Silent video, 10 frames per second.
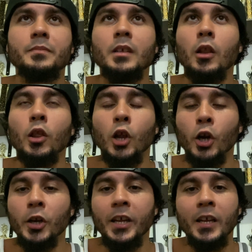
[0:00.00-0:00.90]

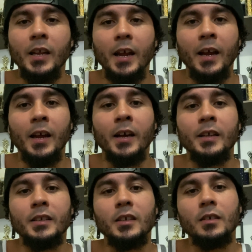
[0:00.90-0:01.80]
learning
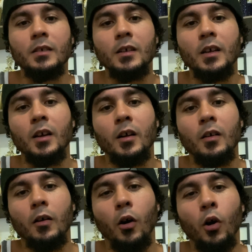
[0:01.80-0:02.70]
and
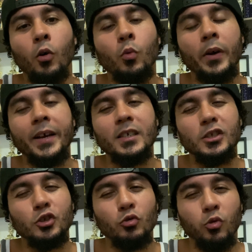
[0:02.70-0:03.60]
always
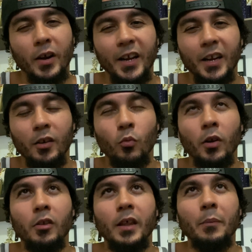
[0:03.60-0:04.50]
training,
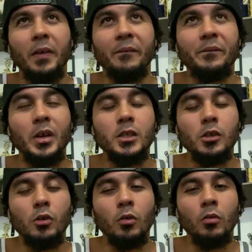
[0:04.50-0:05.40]
whether that be
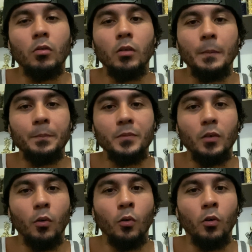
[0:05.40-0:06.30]
physical
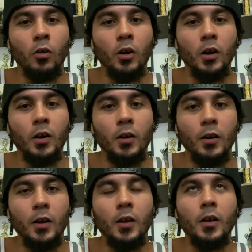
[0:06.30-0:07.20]
or
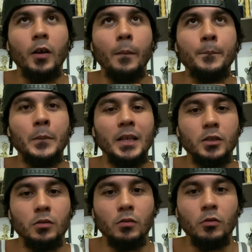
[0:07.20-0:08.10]

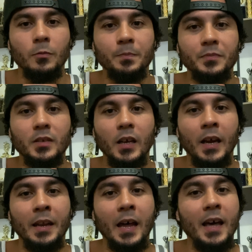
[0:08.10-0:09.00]
mental.
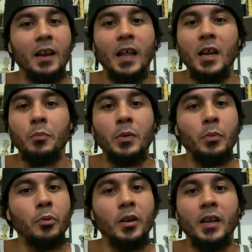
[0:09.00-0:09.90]
And not a lot of people
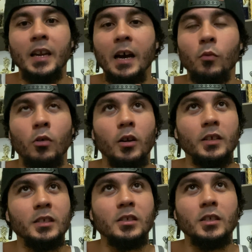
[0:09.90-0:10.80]
put in that work.
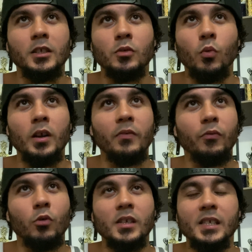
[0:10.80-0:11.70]
This is a
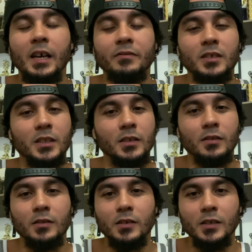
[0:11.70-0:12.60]
24/7,
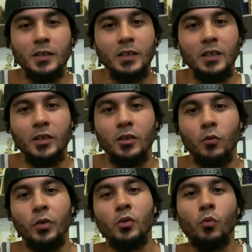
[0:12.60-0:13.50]

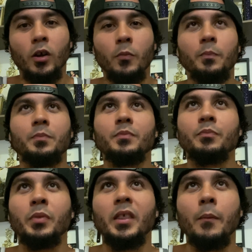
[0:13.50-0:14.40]
when you want to
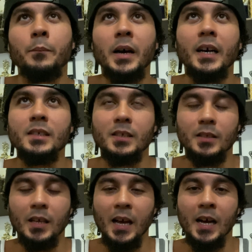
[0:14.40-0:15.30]
be the best
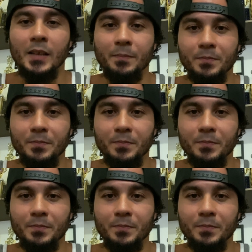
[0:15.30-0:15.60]
at